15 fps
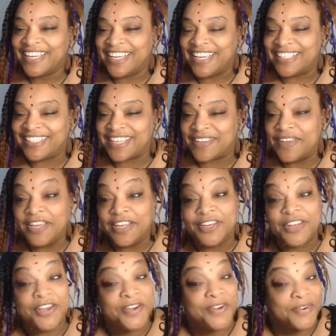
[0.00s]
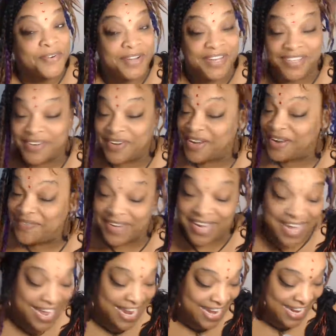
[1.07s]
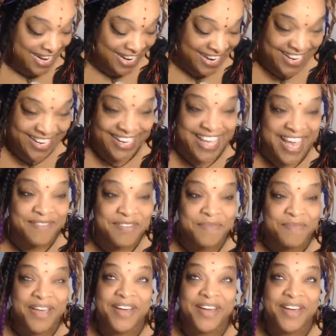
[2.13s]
it's no, I am not. I'm